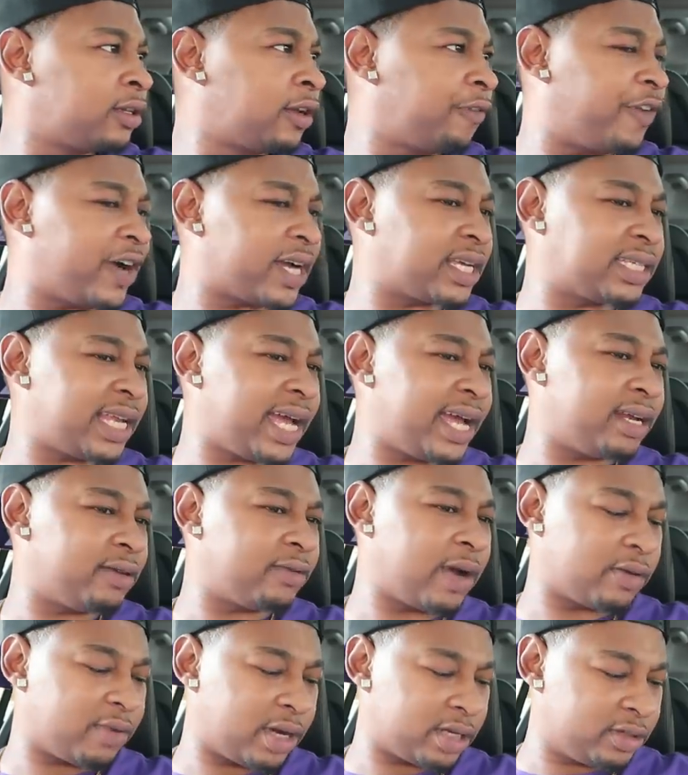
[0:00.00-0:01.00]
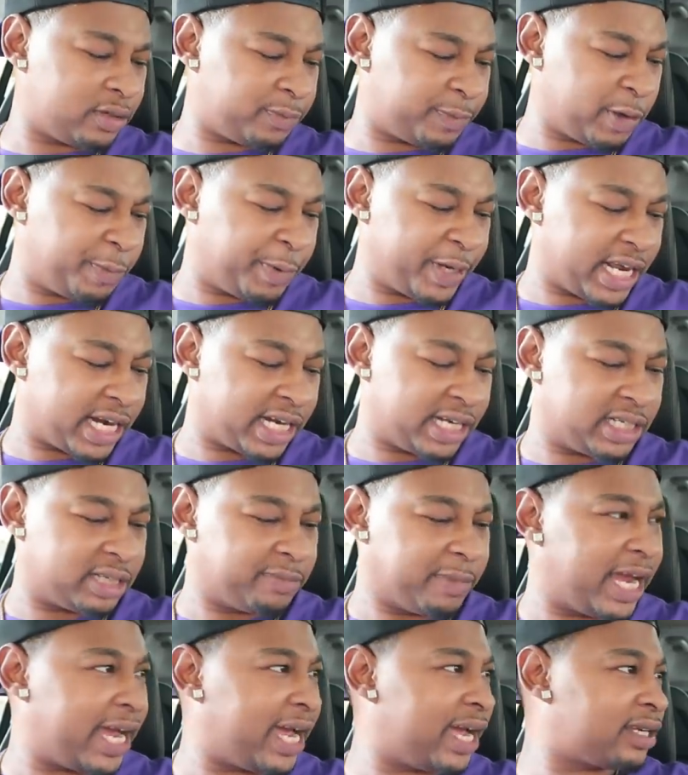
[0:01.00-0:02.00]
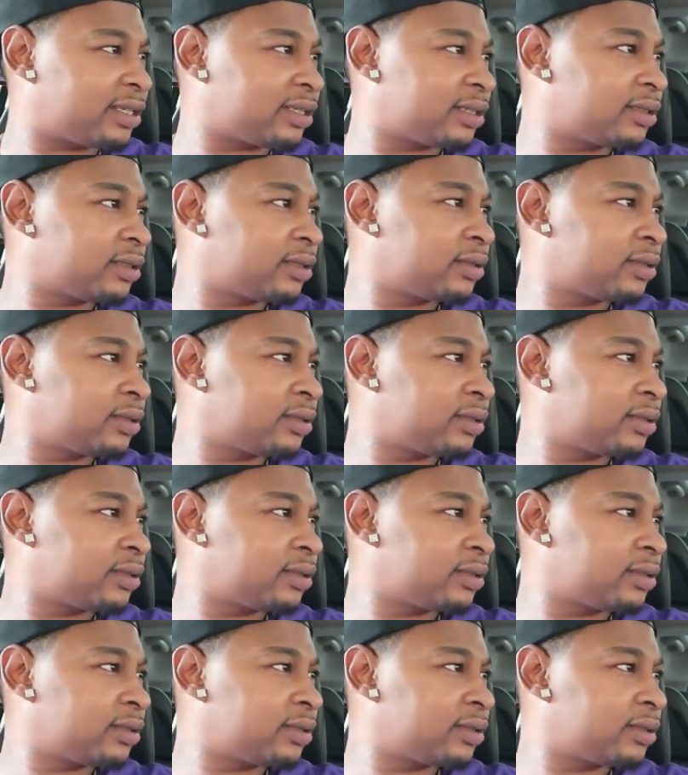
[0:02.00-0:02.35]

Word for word: The fuck is that? Why, why you, you, put that in his mask?